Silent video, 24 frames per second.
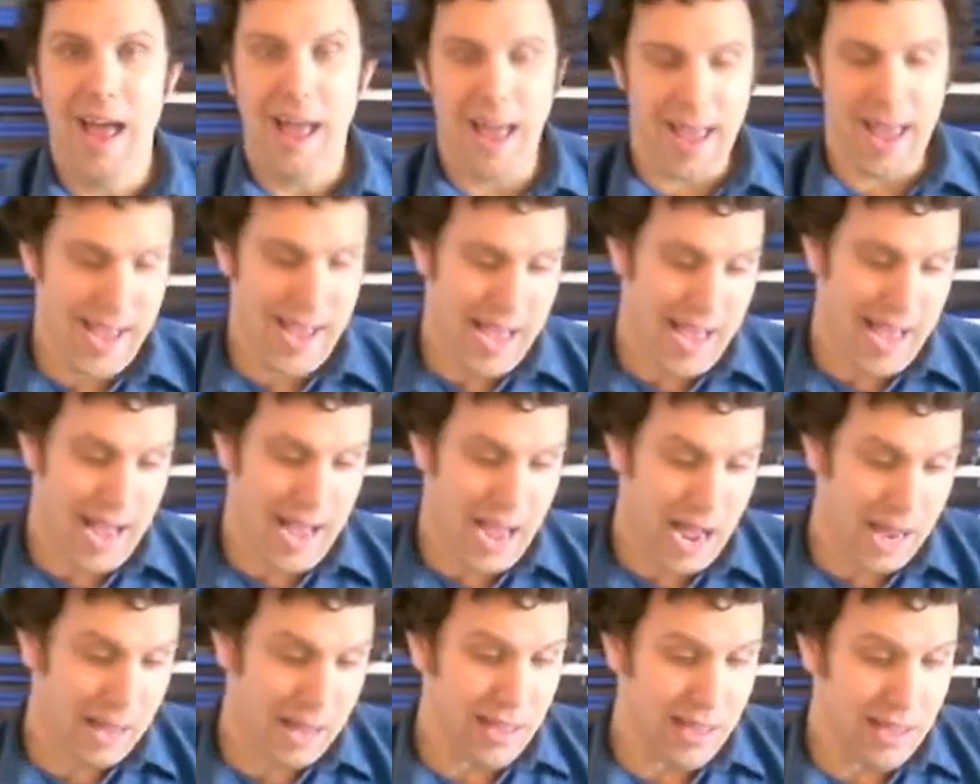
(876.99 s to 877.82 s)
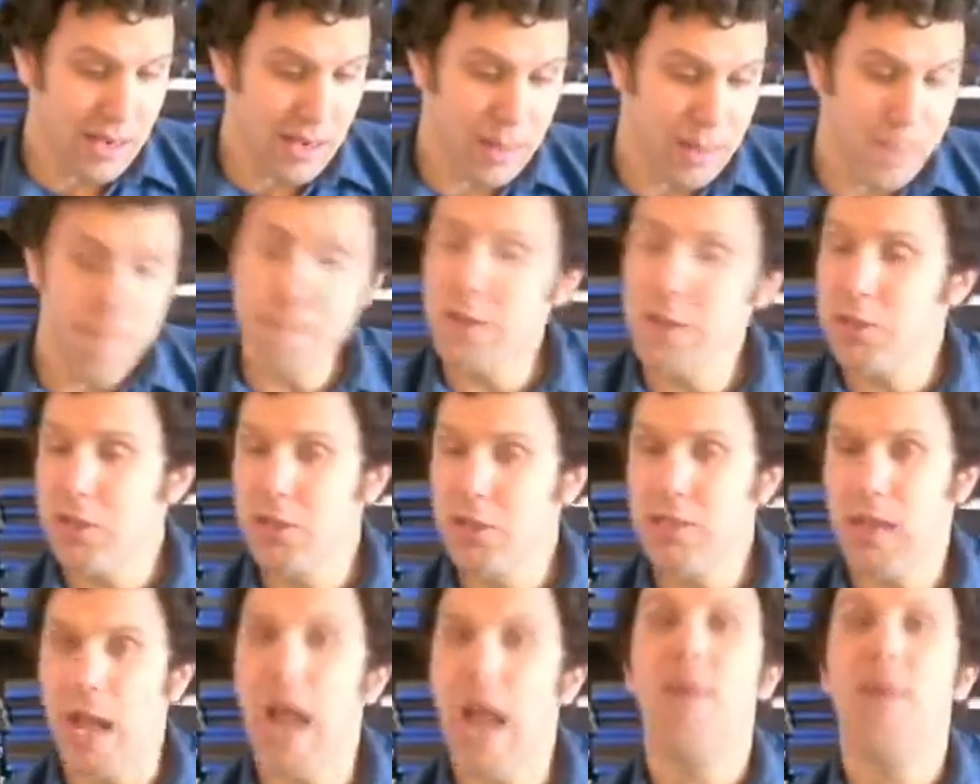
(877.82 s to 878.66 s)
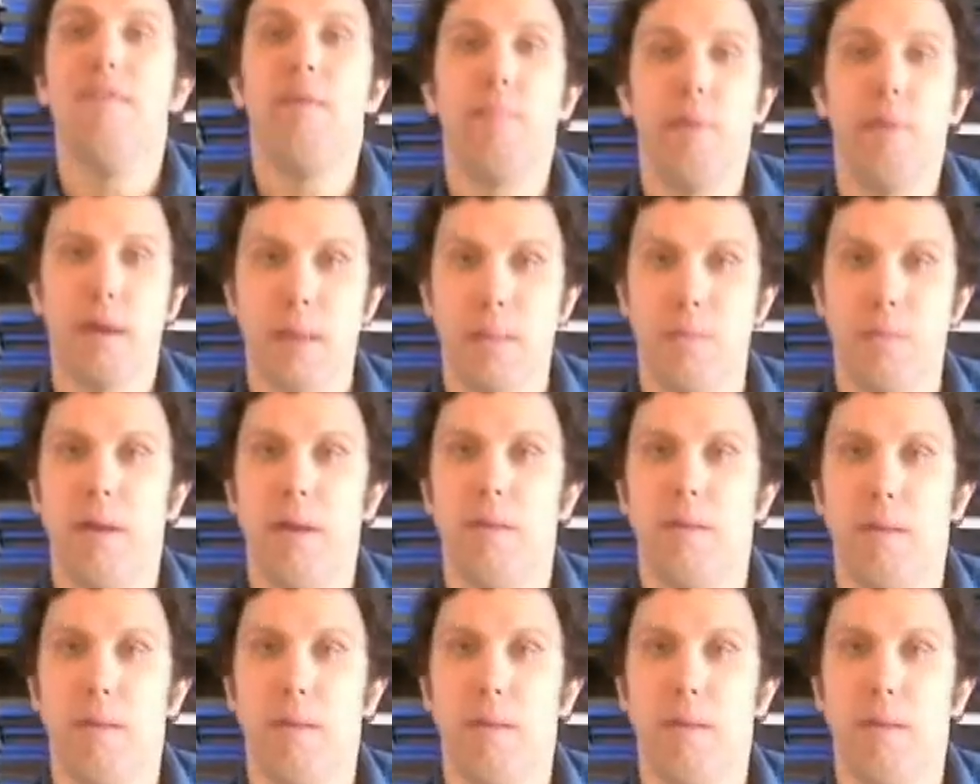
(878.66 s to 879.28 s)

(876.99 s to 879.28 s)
I mentioned everybody in the makeup